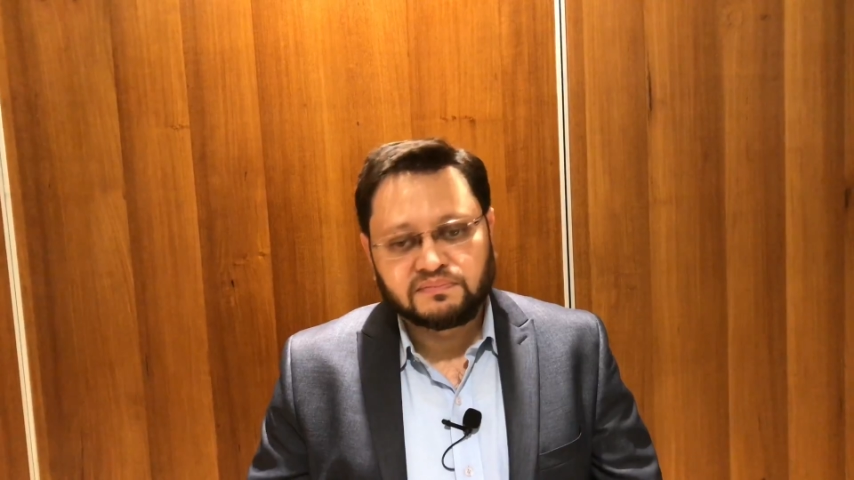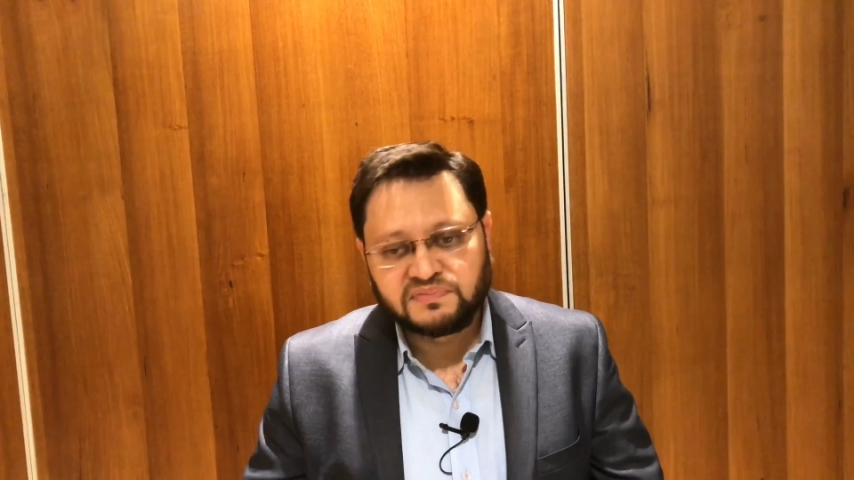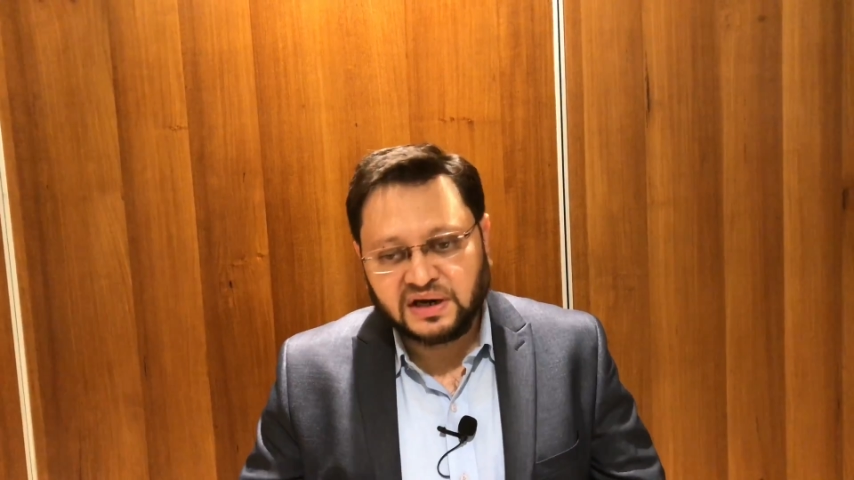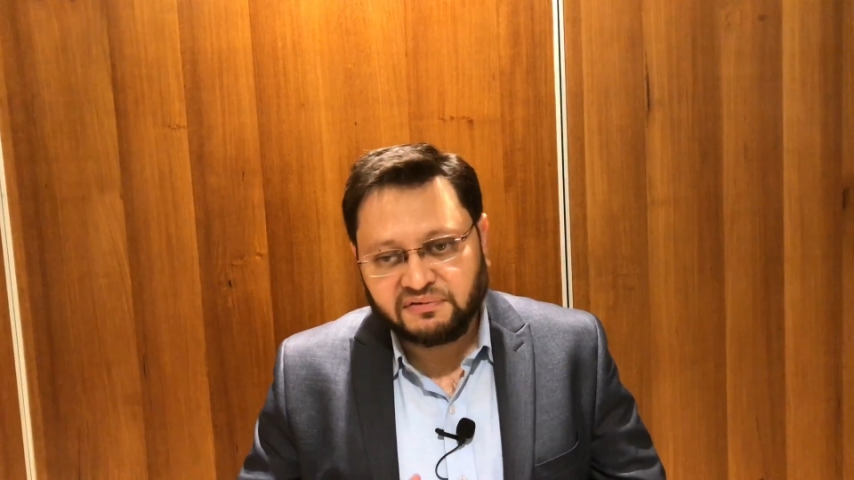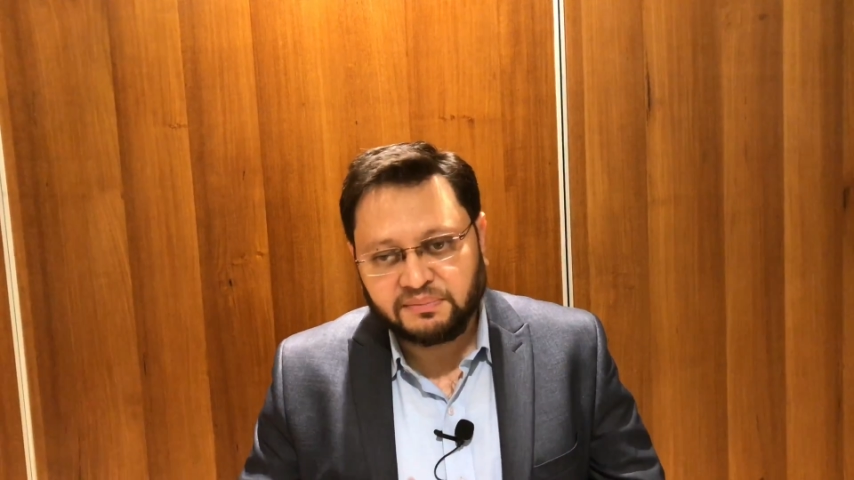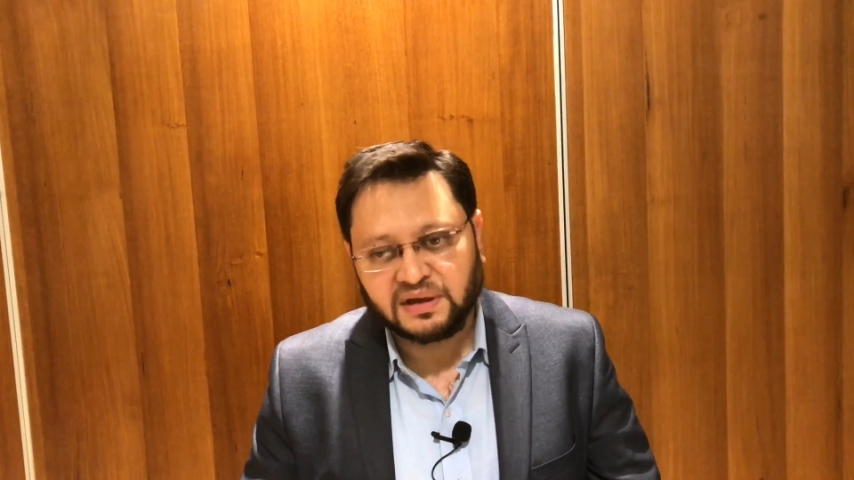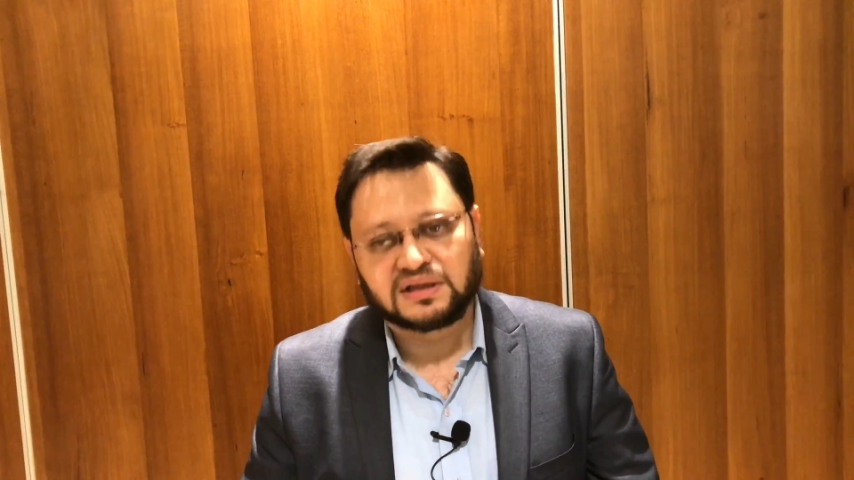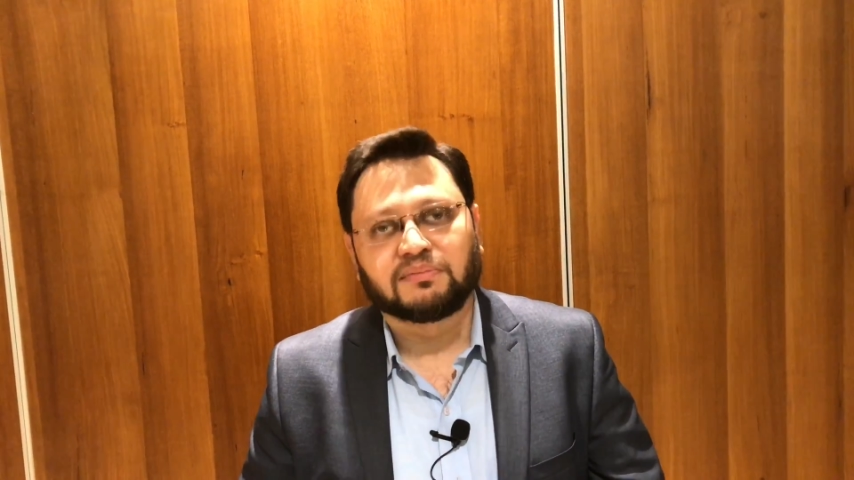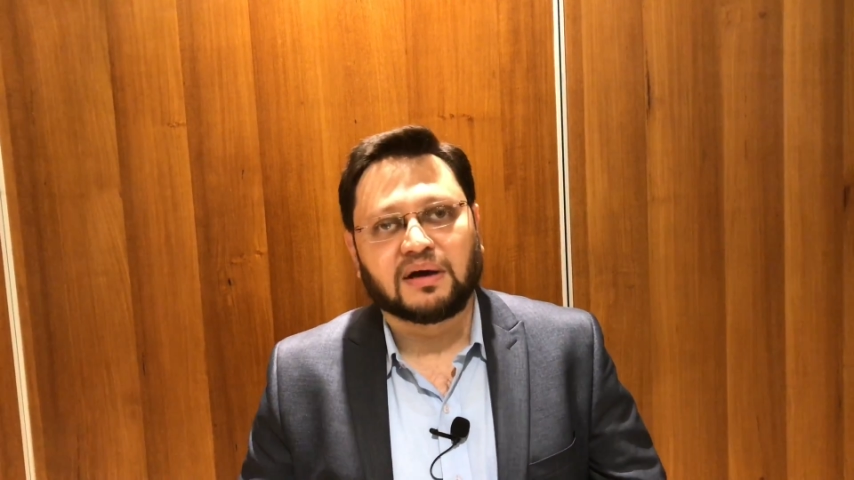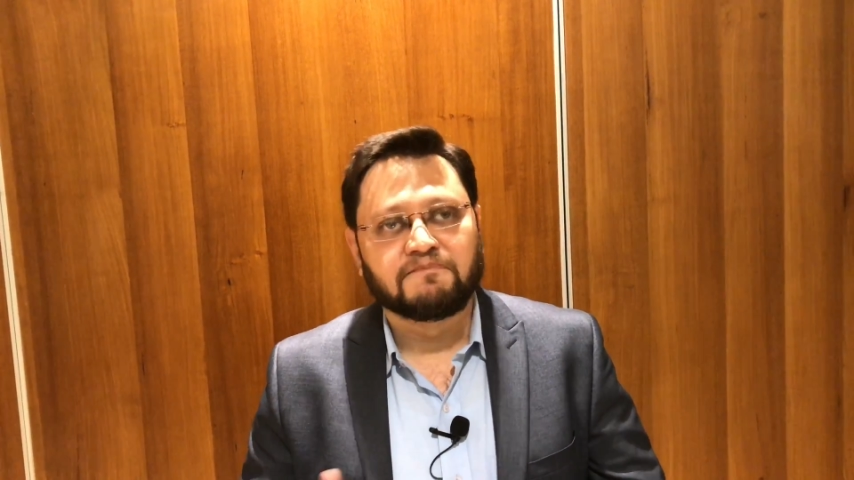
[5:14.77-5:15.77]
that will make
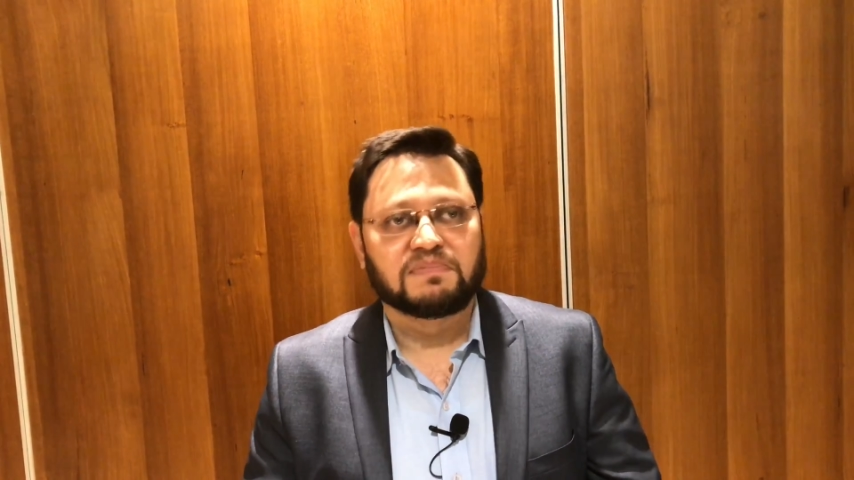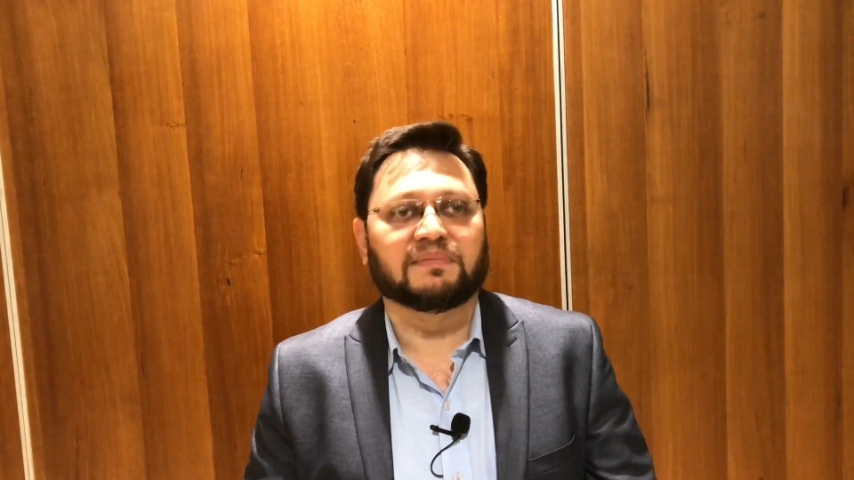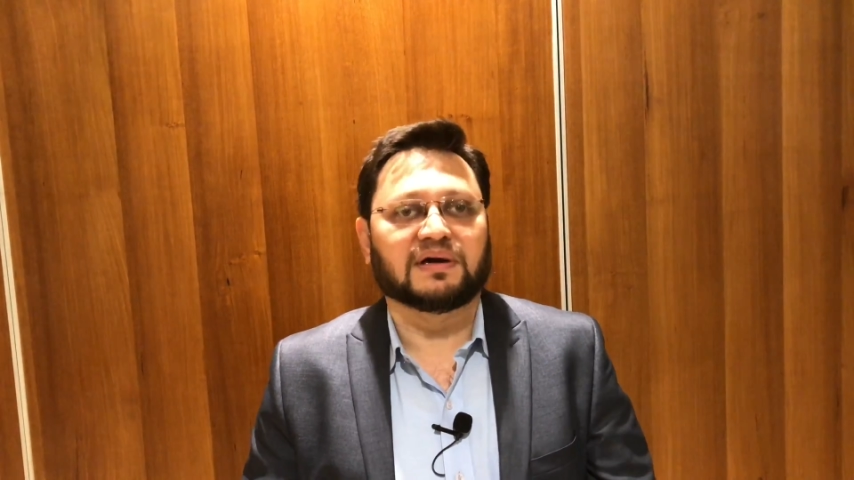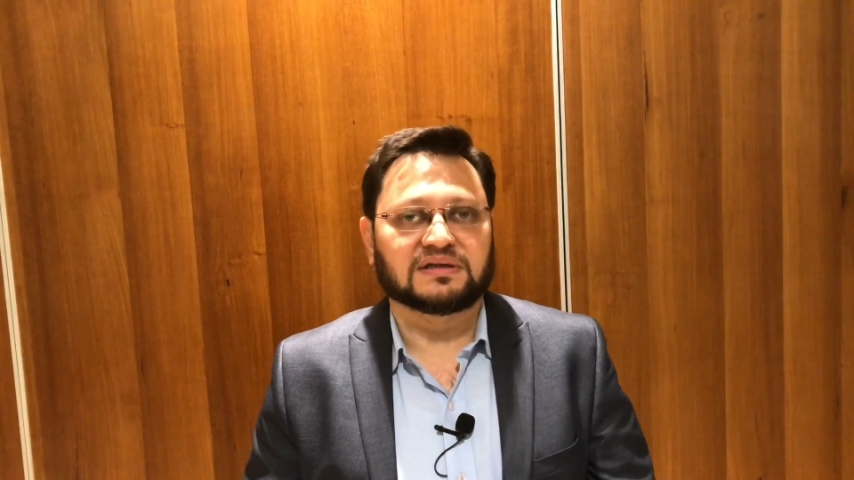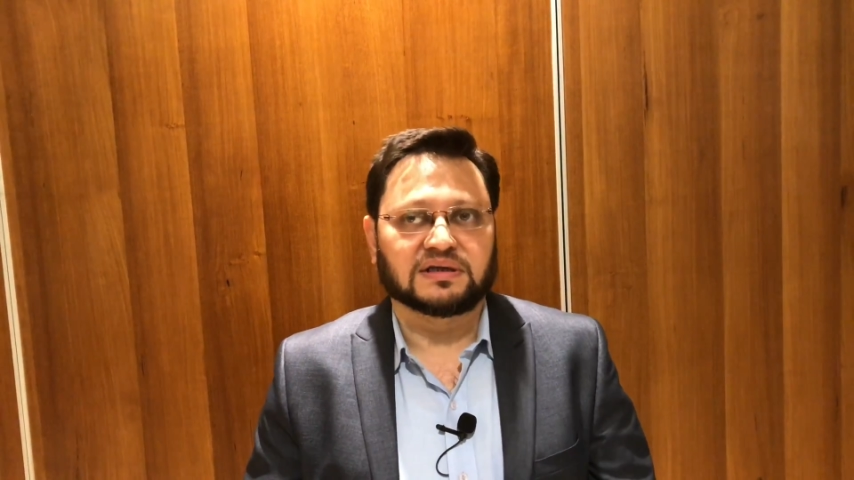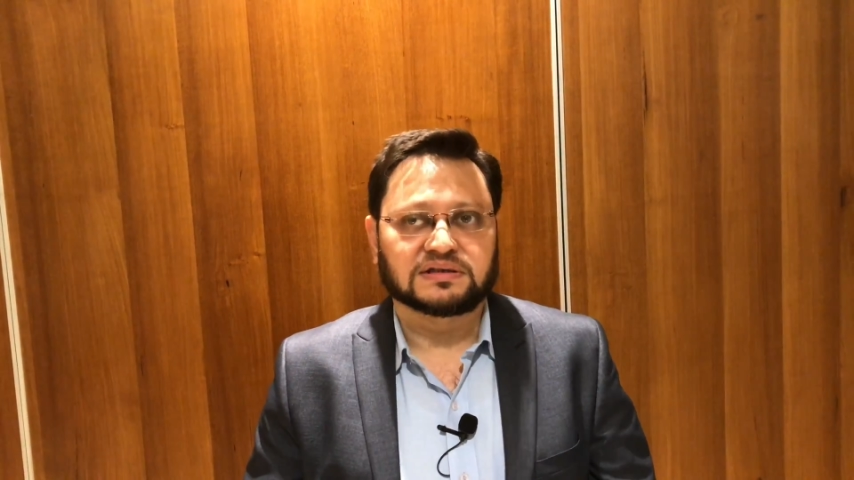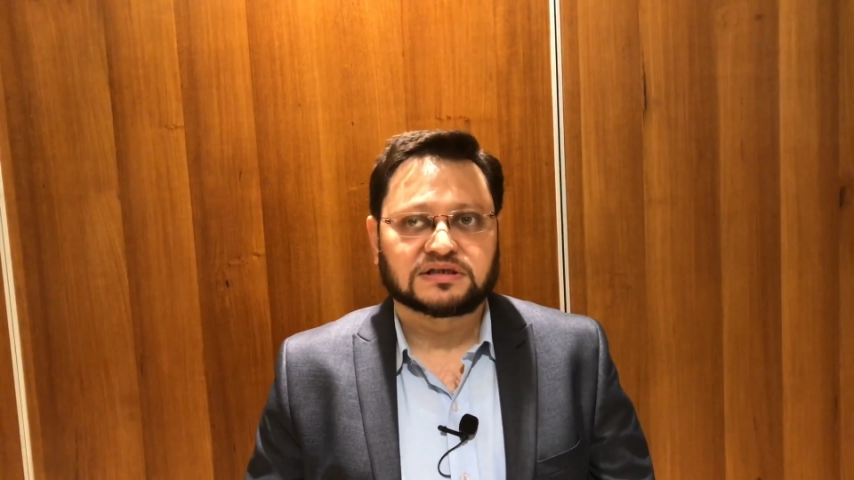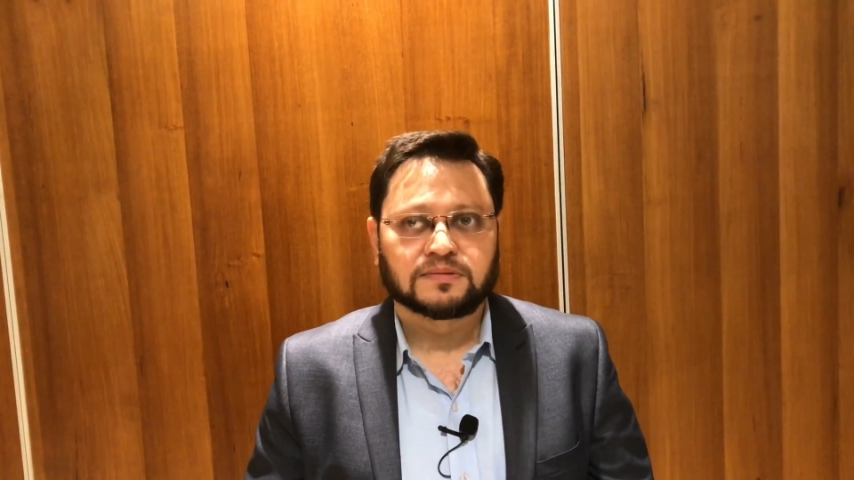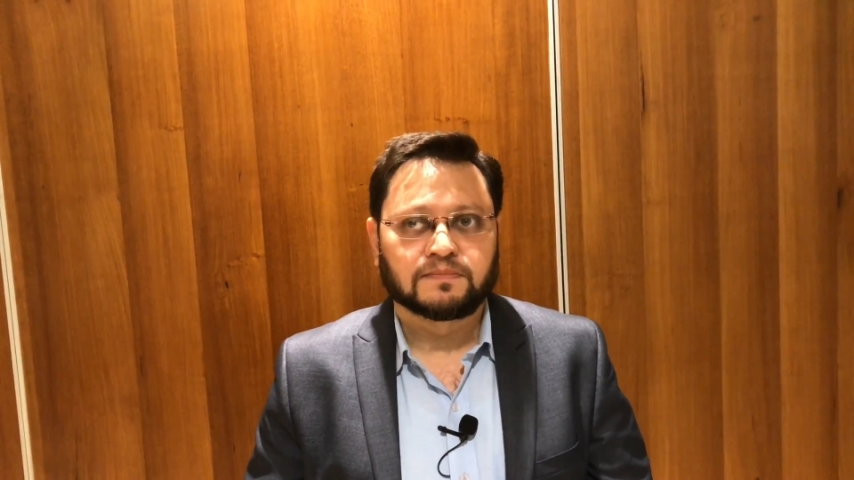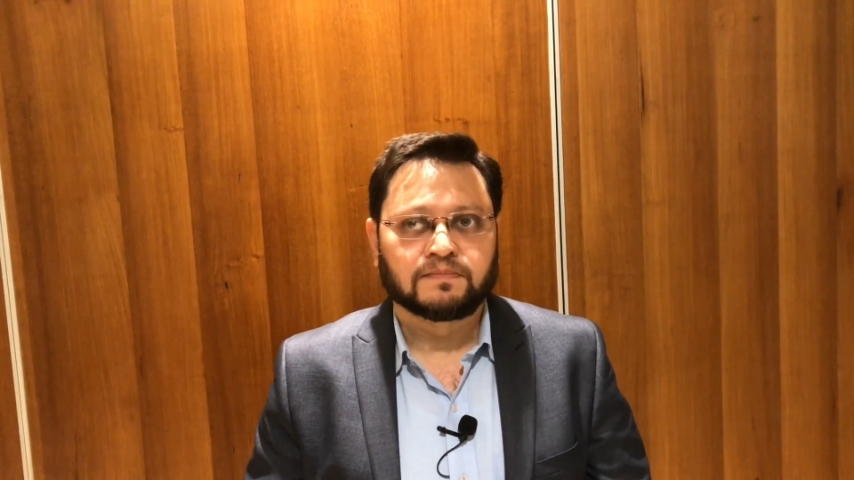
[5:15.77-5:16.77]
them implement things.